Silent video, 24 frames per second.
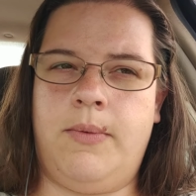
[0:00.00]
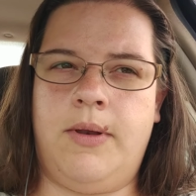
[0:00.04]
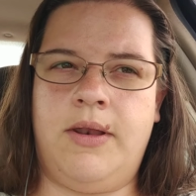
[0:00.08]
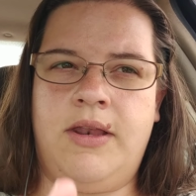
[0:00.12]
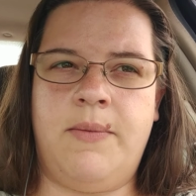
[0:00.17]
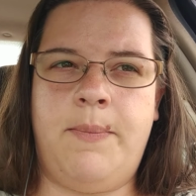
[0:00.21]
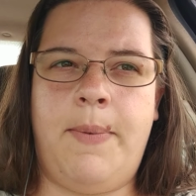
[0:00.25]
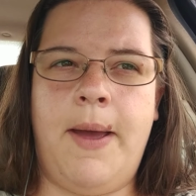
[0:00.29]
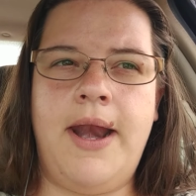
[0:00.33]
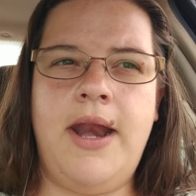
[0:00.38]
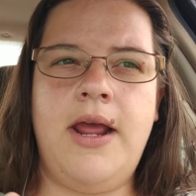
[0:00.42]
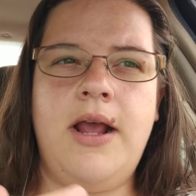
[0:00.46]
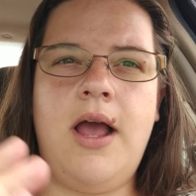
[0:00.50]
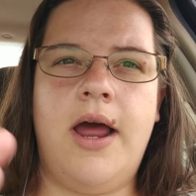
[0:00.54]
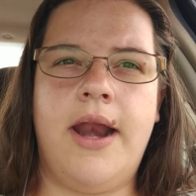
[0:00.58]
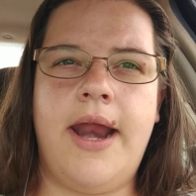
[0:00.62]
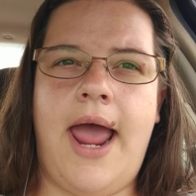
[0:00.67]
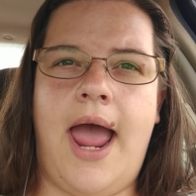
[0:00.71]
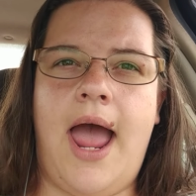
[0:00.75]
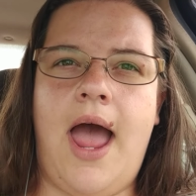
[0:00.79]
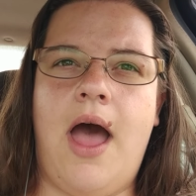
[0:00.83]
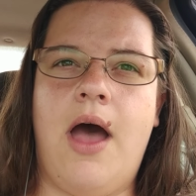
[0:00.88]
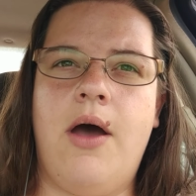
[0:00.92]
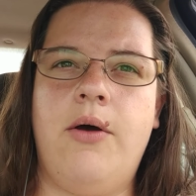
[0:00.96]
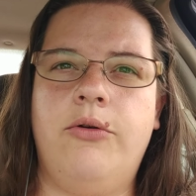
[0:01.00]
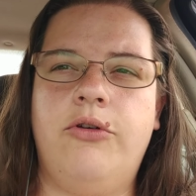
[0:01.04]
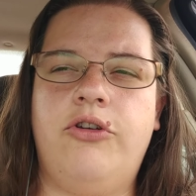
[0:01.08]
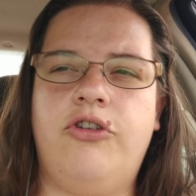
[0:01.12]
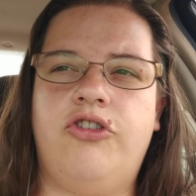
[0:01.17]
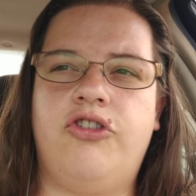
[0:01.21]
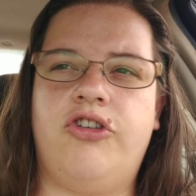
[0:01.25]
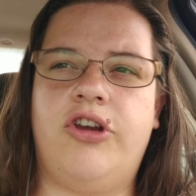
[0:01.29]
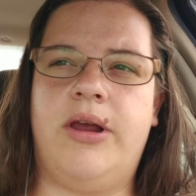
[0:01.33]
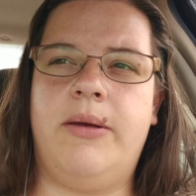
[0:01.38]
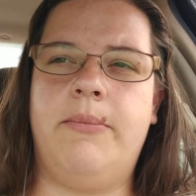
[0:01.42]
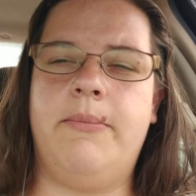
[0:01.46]
depending on how
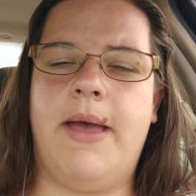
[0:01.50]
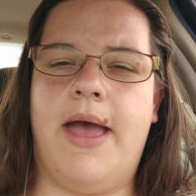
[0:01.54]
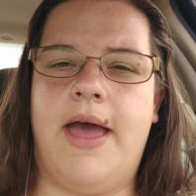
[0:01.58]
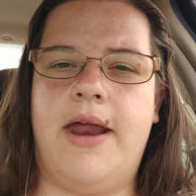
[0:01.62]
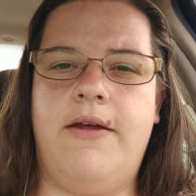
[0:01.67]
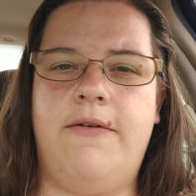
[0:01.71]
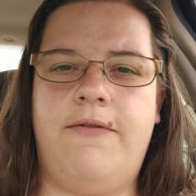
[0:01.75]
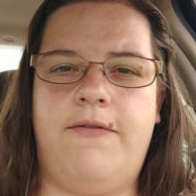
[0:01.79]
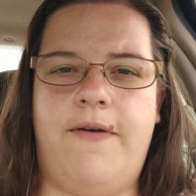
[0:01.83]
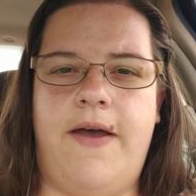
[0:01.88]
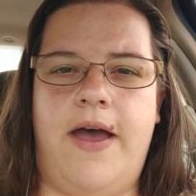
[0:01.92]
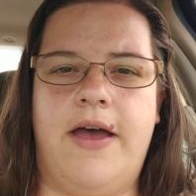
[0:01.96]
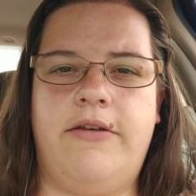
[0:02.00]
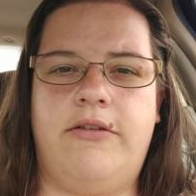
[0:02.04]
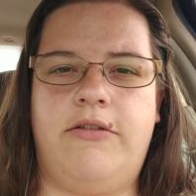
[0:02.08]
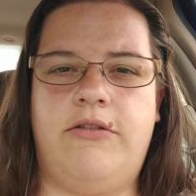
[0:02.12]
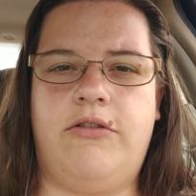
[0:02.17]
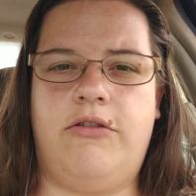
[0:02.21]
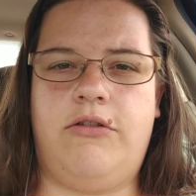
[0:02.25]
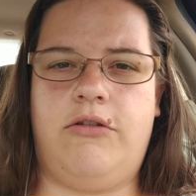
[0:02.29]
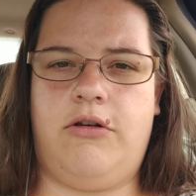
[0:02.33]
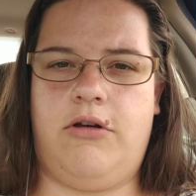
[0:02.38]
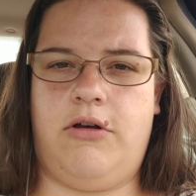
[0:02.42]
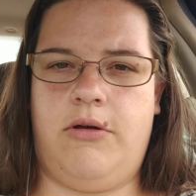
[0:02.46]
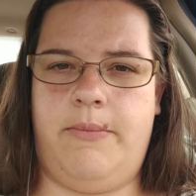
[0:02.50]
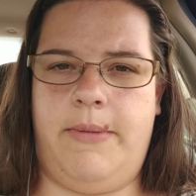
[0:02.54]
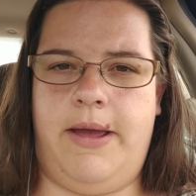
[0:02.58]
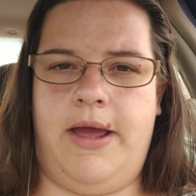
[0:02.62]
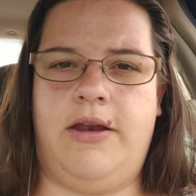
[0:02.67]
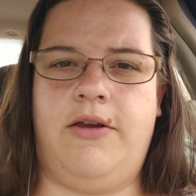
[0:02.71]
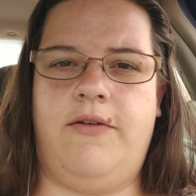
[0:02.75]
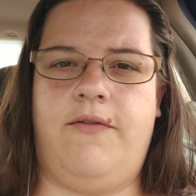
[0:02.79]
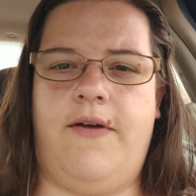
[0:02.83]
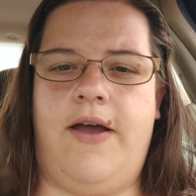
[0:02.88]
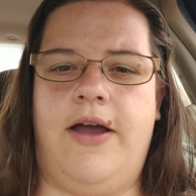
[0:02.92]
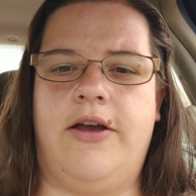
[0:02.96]
she manifests her
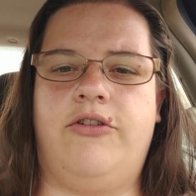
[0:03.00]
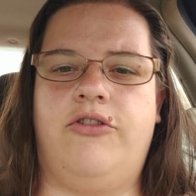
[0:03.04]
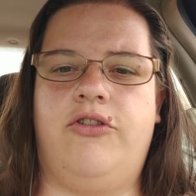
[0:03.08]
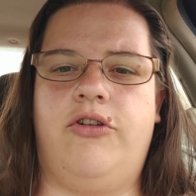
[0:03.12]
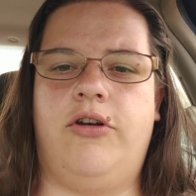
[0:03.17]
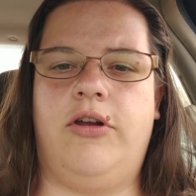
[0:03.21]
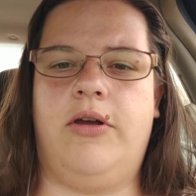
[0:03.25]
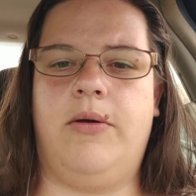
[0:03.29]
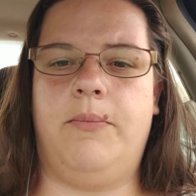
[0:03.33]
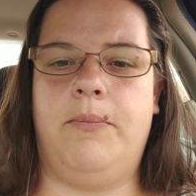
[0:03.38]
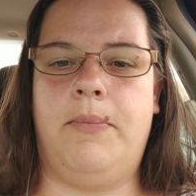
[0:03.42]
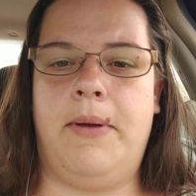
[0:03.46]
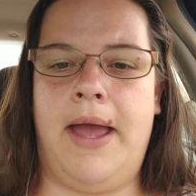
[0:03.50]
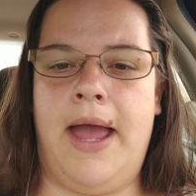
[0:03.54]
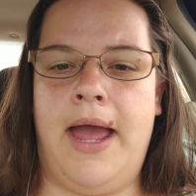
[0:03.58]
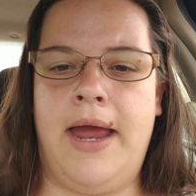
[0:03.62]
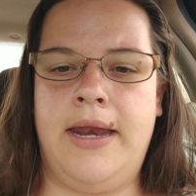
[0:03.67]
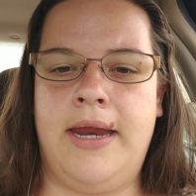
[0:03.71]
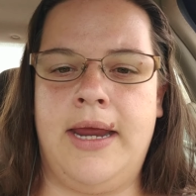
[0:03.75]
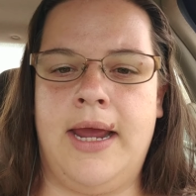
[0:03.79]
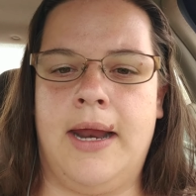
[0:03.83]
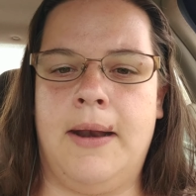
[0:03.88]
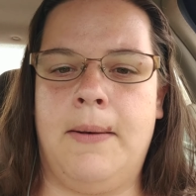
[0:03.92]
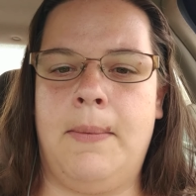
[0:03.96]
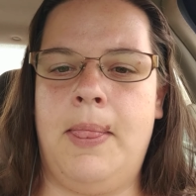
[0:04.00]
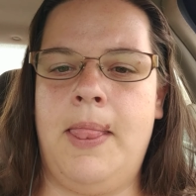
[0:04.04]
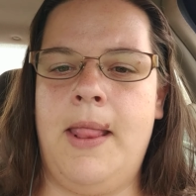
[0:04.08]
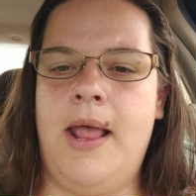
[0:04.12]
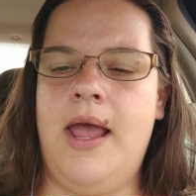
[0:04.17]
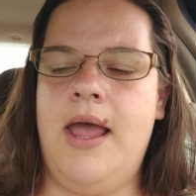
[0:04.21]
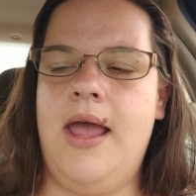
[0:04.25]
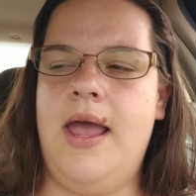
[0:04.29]
manufactured companion